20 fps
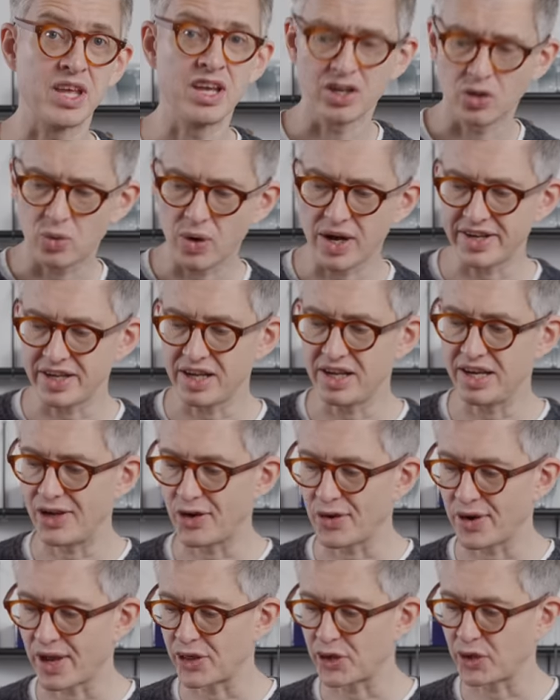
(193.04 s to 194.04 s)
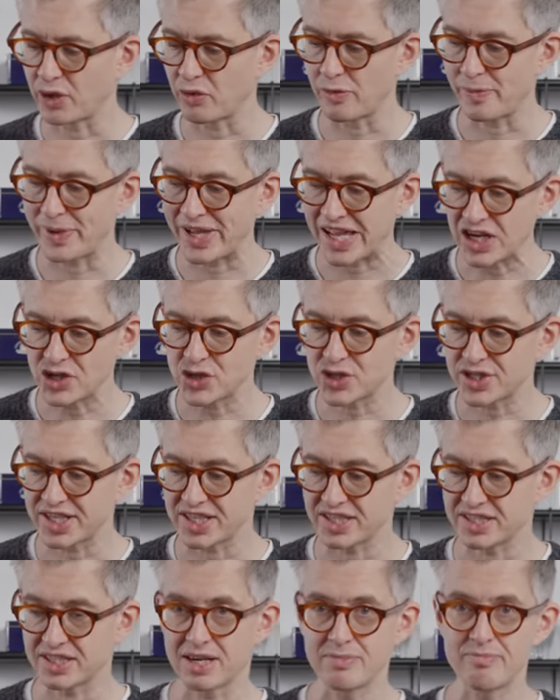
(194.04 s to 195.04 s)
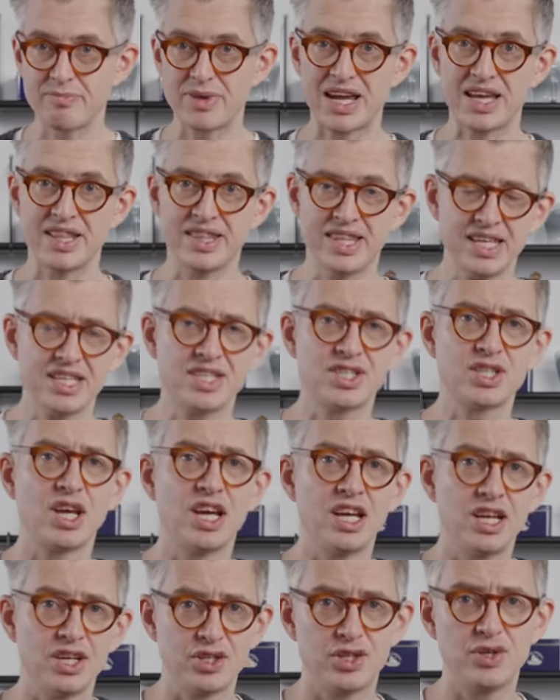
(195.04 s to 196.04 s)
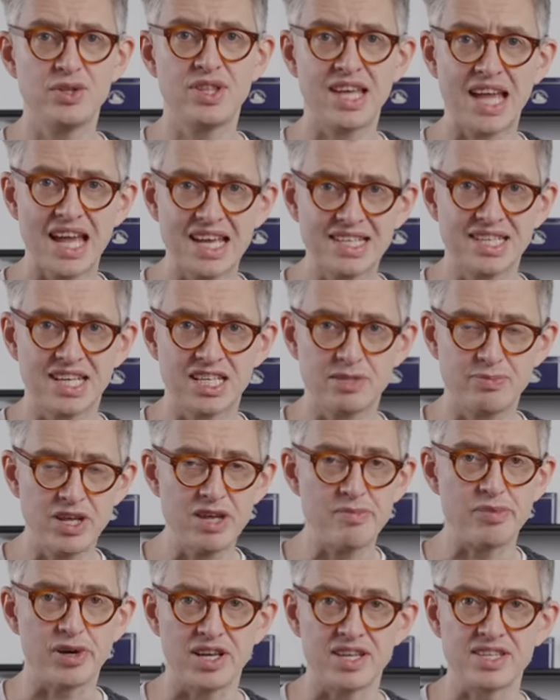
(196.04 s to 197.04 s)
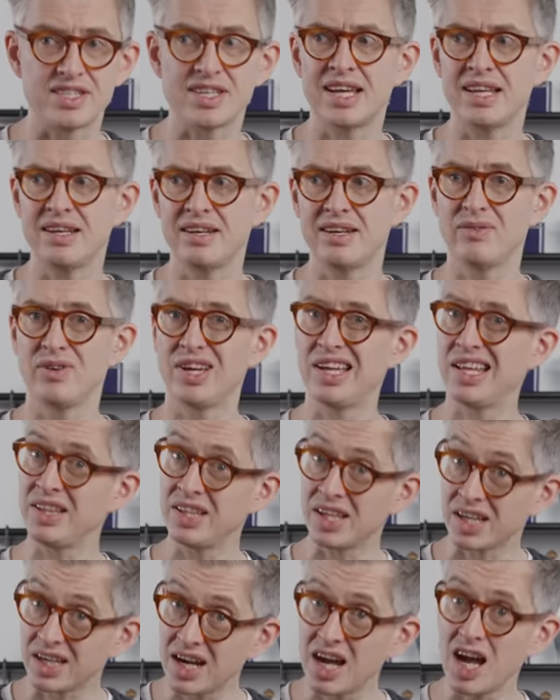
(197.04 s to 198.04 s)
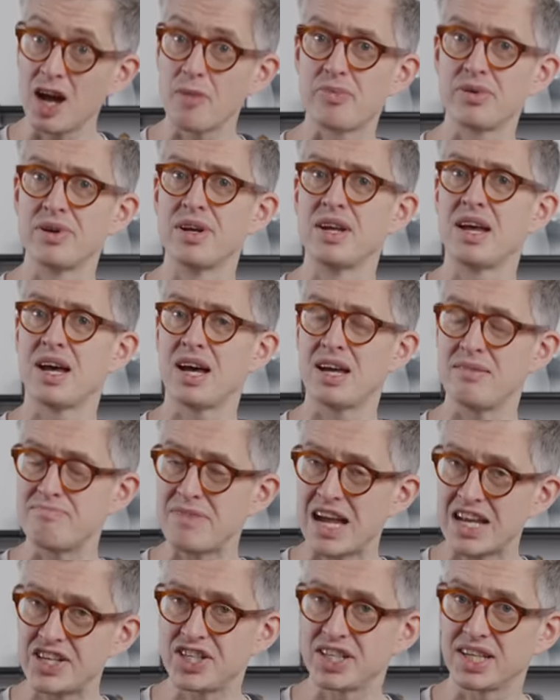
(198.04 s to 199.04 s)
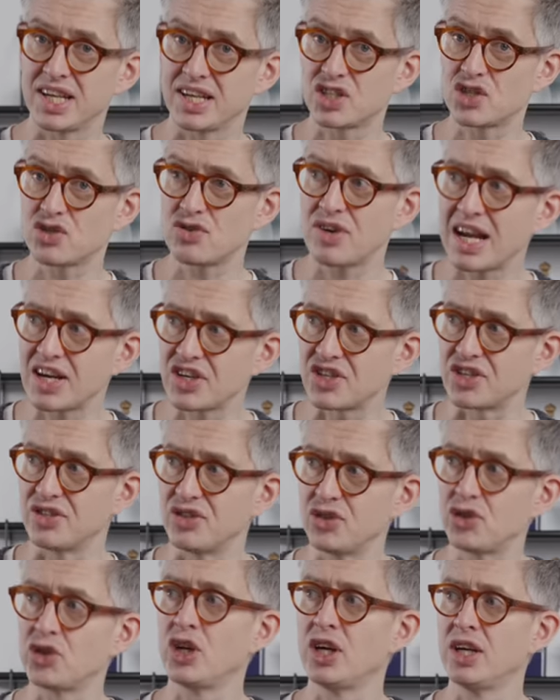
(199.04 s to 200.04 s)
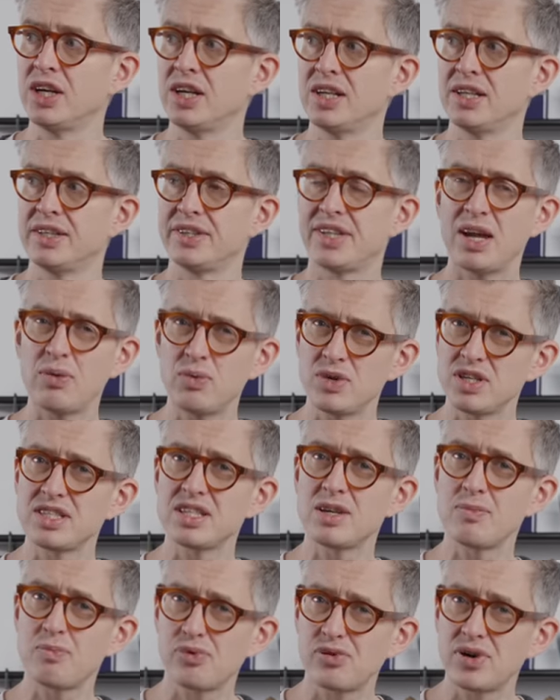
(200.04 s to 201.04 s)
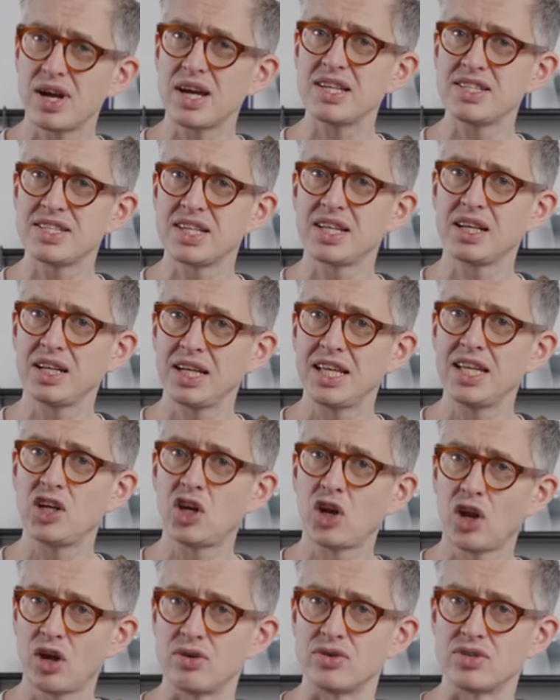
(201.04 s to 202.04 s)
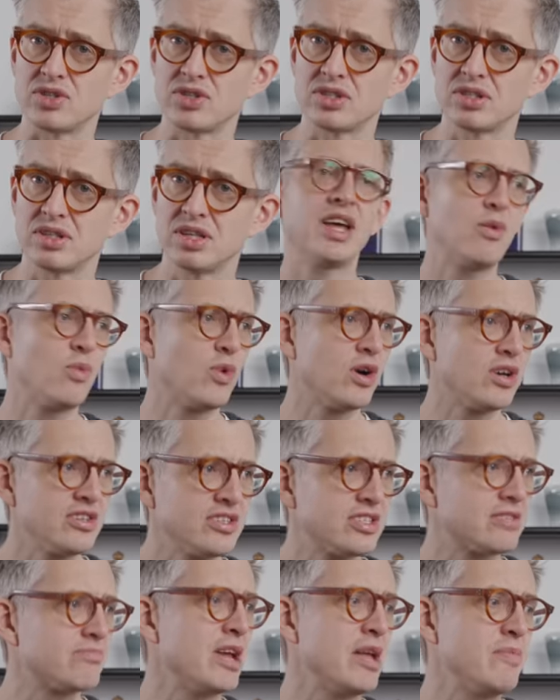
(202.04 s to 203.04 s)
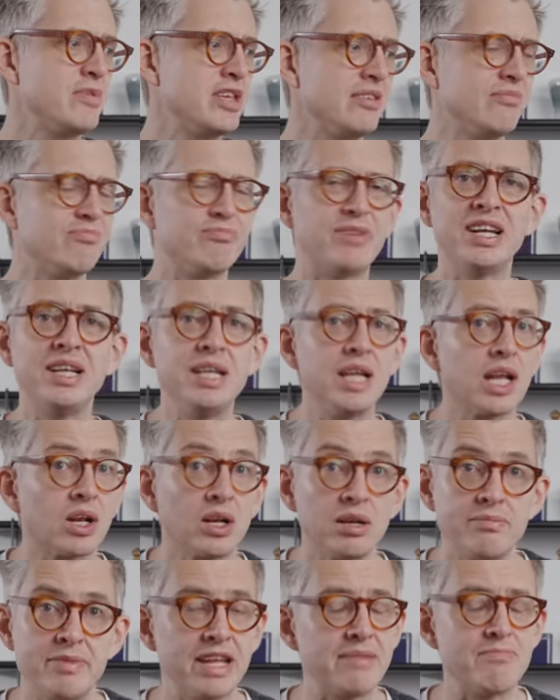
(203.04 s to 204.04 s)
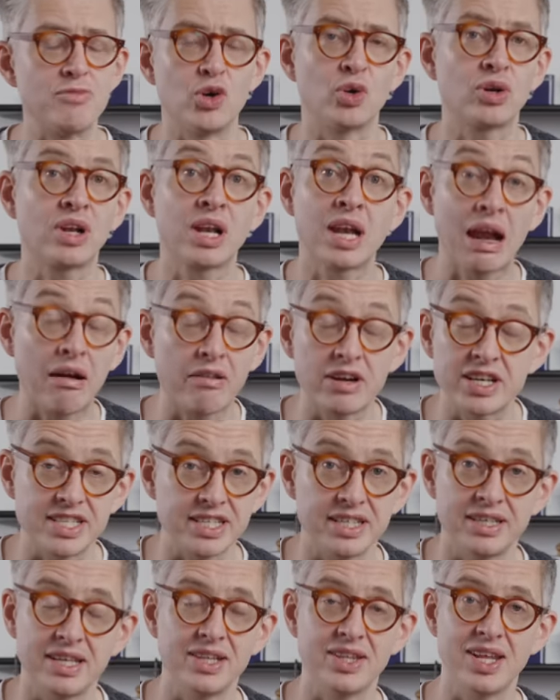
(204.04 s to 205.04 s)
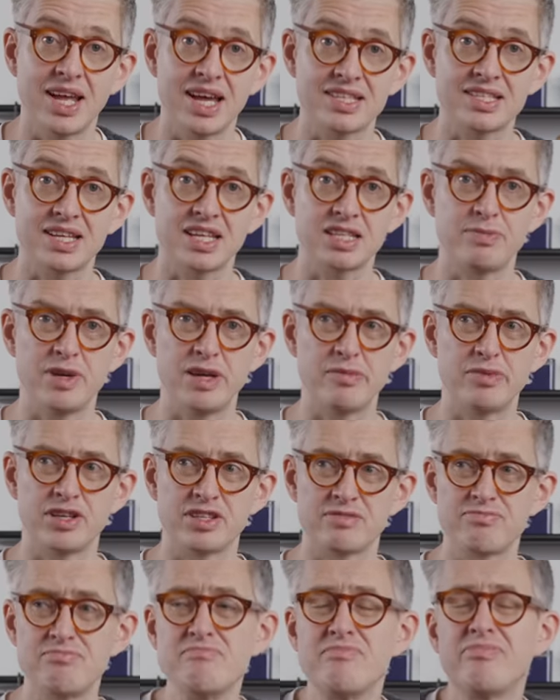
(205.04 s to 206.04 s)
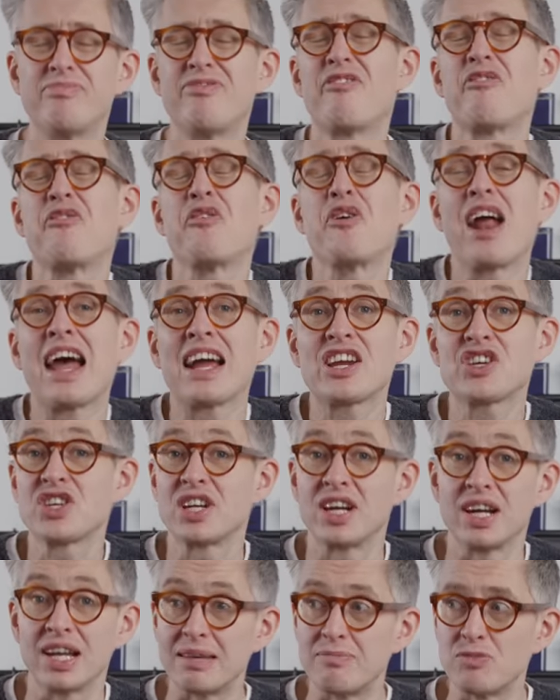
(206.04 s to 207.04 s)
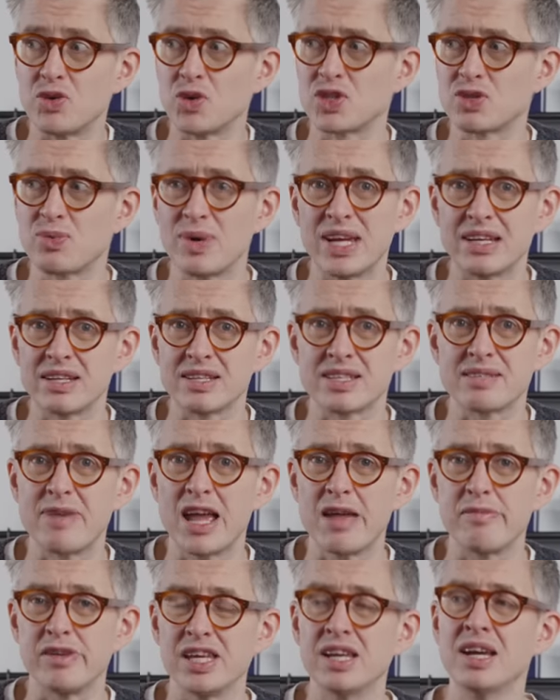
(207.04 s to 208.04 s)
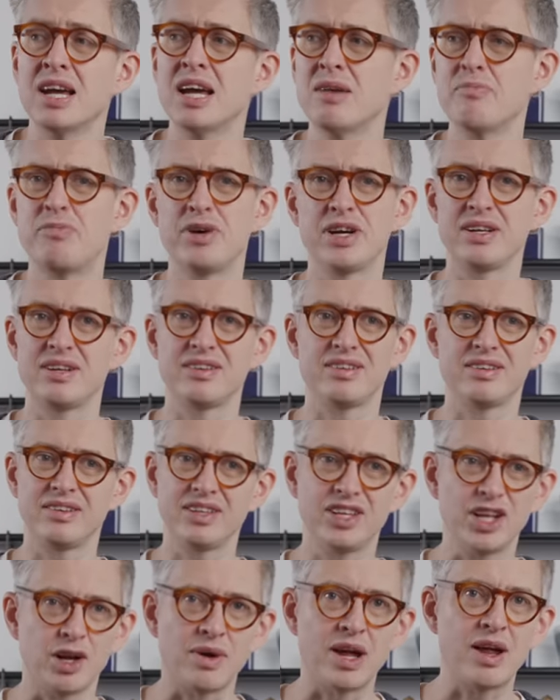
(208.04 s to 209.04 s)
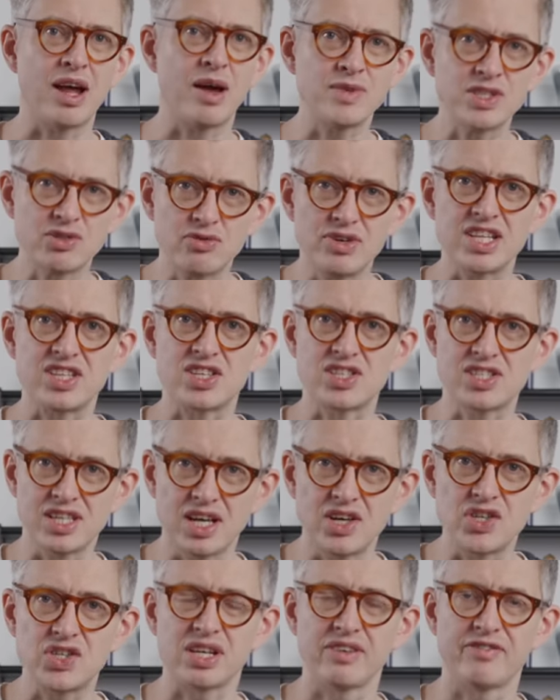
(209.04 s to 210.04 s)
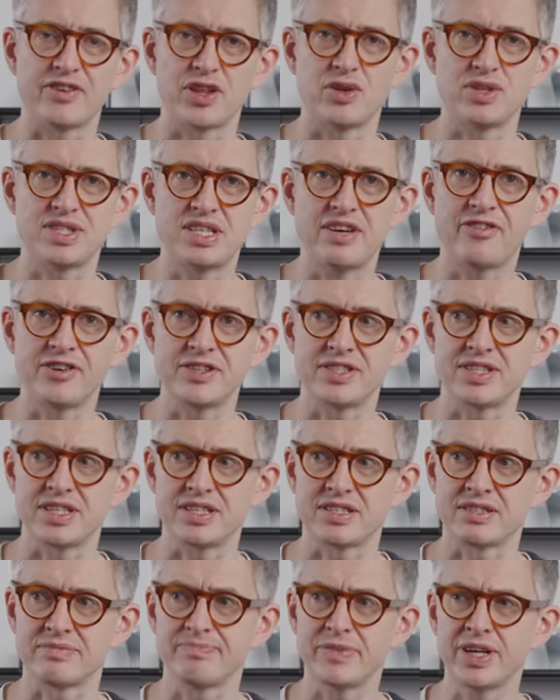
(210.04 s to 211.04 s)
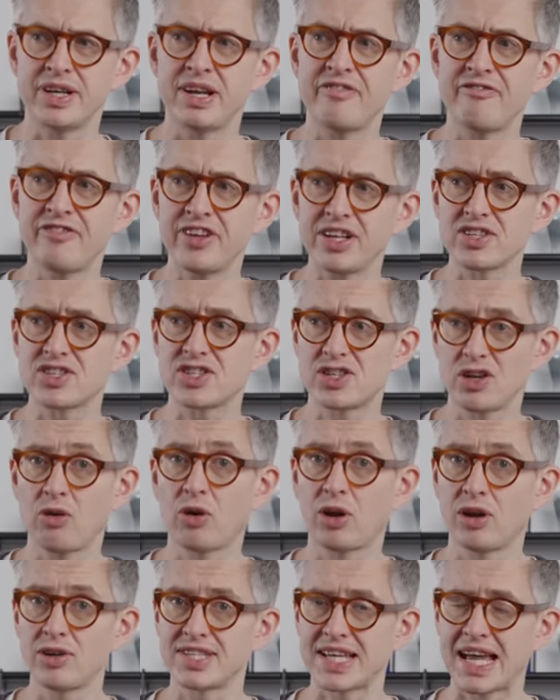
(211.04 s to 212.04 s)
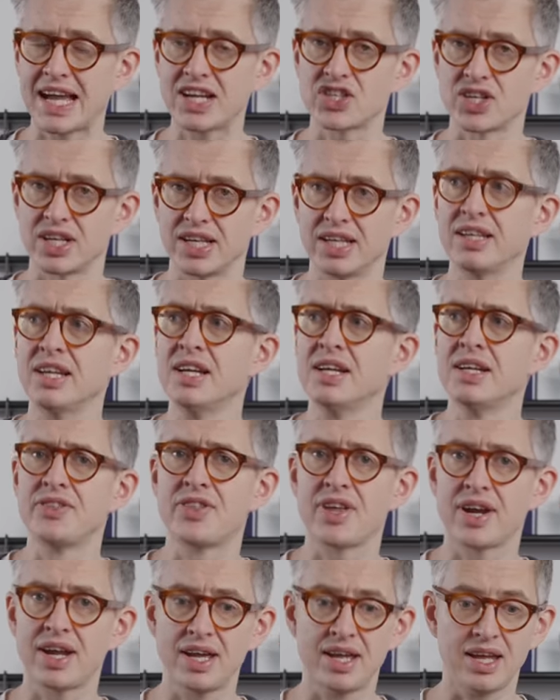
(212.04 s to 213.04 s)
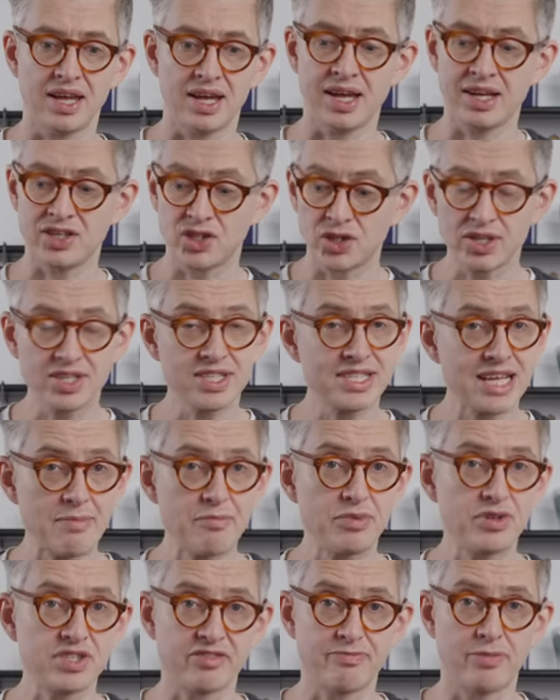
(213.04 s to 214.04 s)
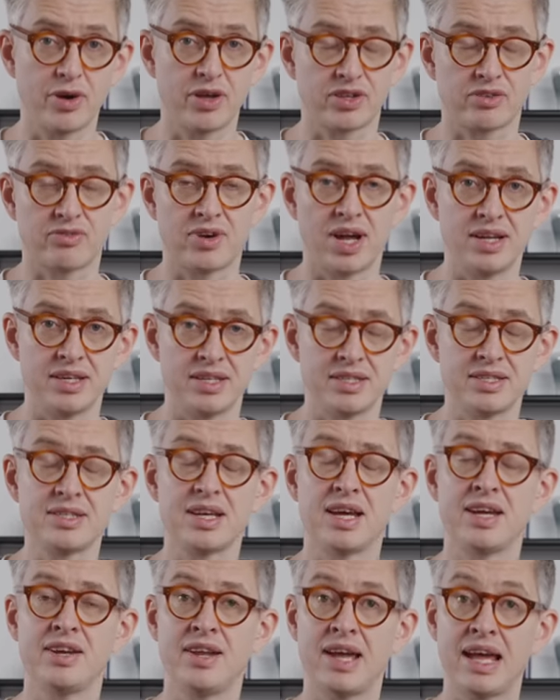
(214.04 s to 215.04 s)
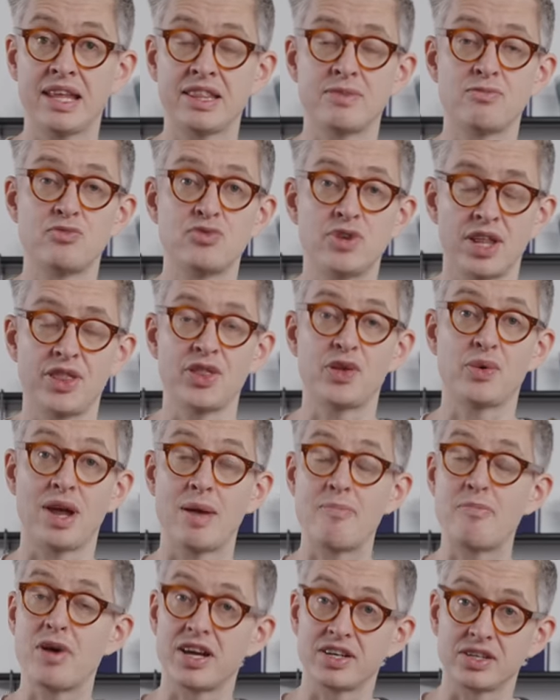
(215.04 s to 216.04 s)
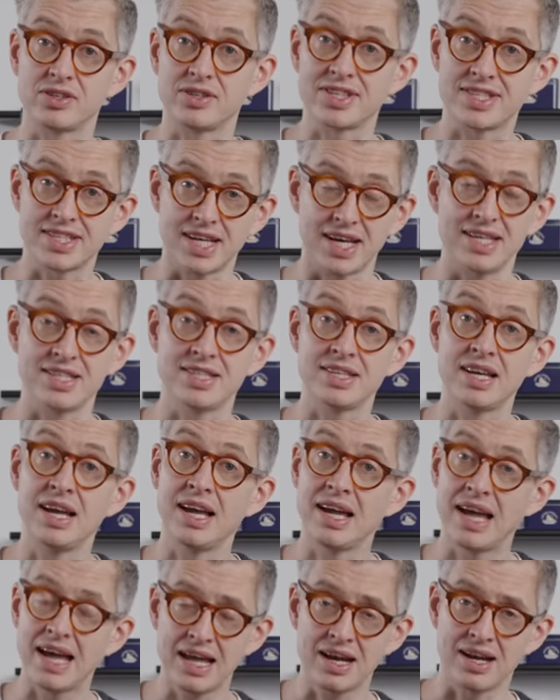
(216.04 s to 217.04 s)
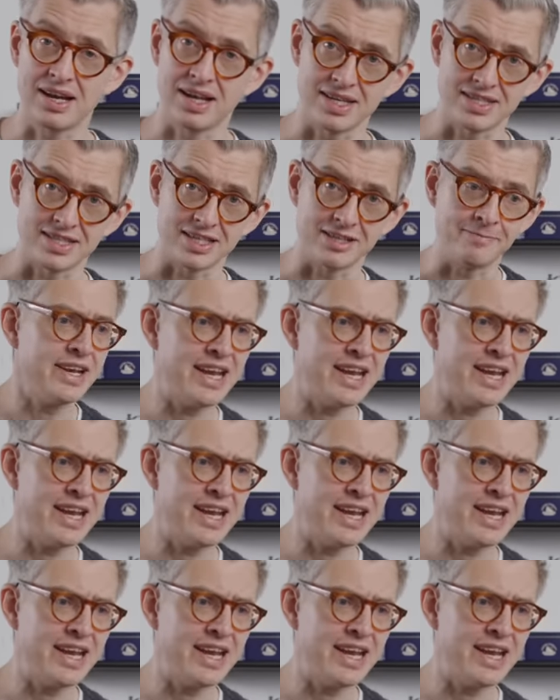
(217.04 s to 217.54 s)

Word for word: Quite early on, I thought it would be interesting to compare this to the SSP burrs, and in the cup at matching extractions, they were surprisingly close. There was maybe a little bit more clarity in the SSP burrs, fractionally more sweetness maybe, but you know, I, I, was really searching for those differences, and it felt so close actually that I, I took samples of both grinders and had them run through a particle size analyzer.